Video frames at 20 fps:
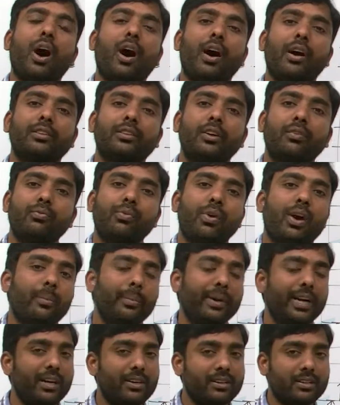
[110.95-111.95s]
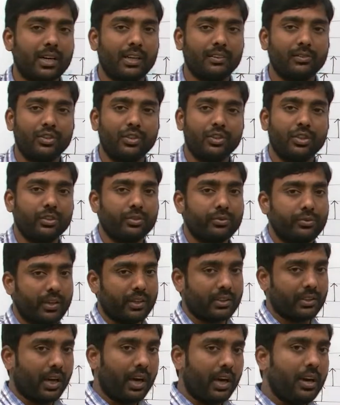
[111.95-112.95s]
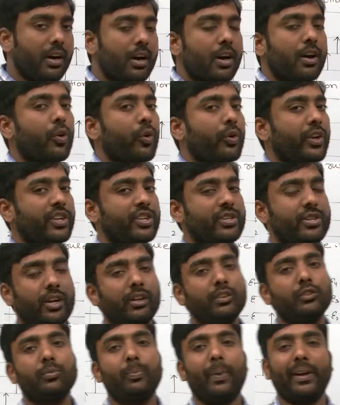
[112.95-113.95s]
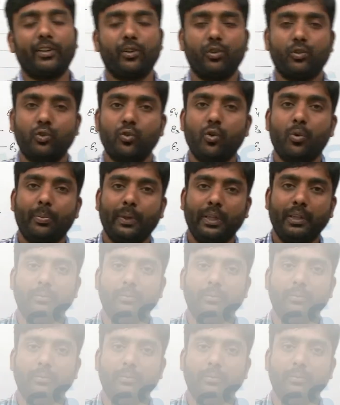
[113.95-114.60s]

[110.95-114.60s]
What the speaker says: are the forbidden transitions for the rotational spectroscopy.